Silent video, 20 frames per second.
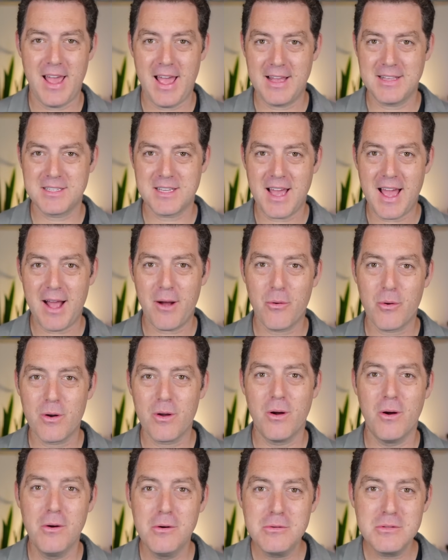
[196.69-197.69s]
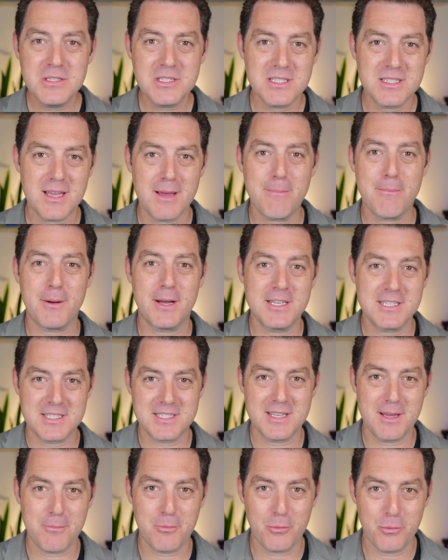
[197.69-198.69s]
as our own
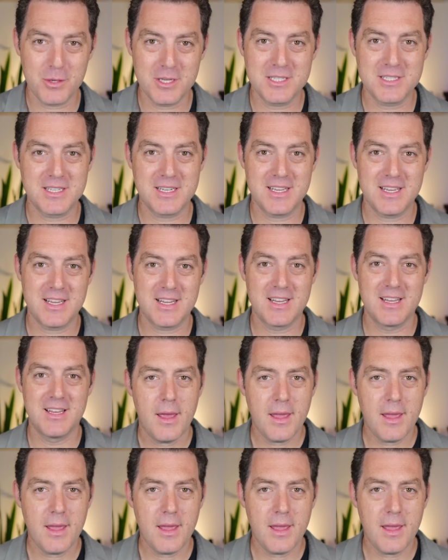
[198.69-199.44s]
step-by-step reasoning.